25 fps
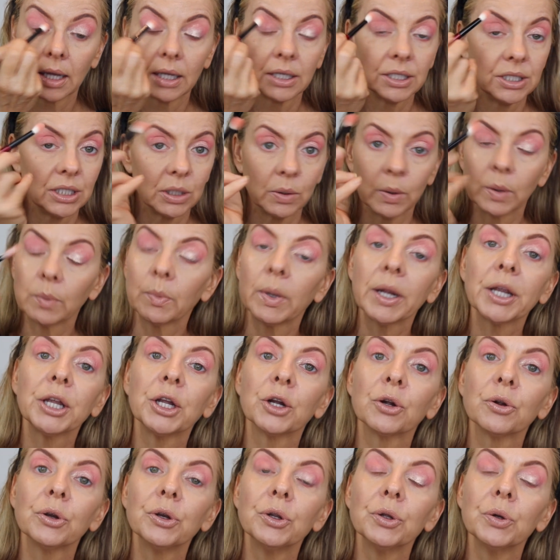doing what
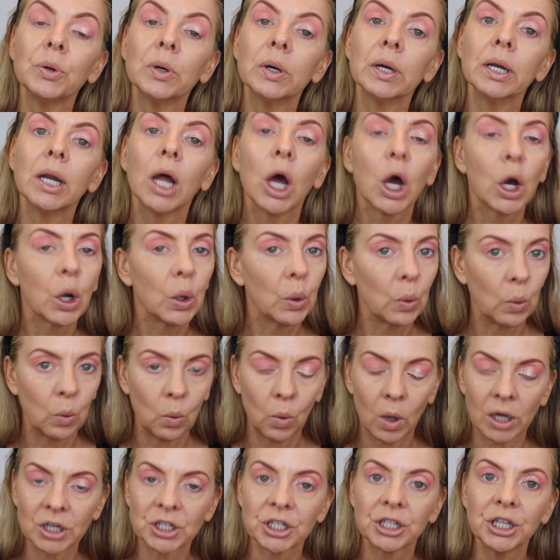you're doing,
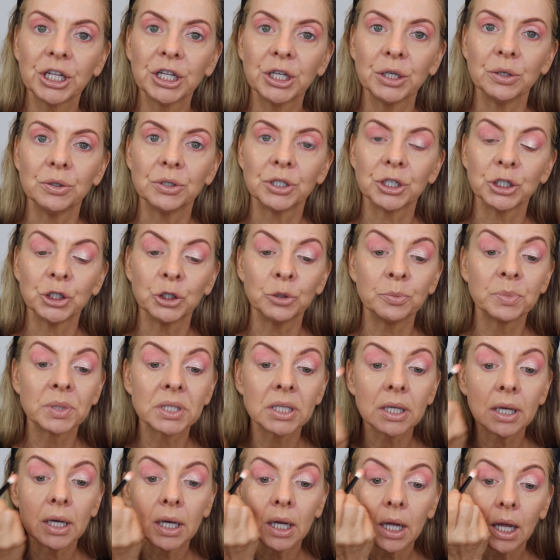watching the
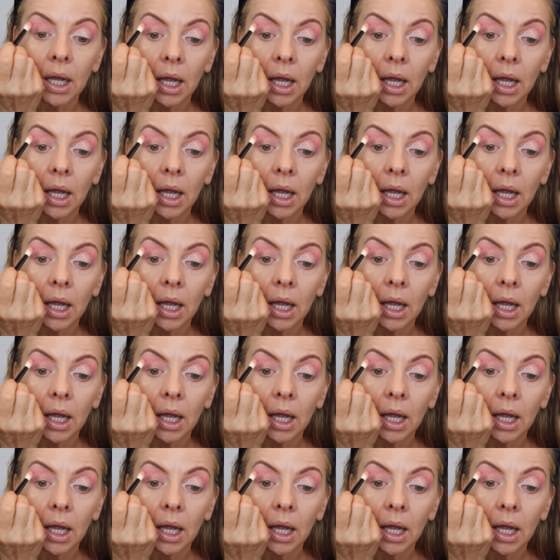YouTubes.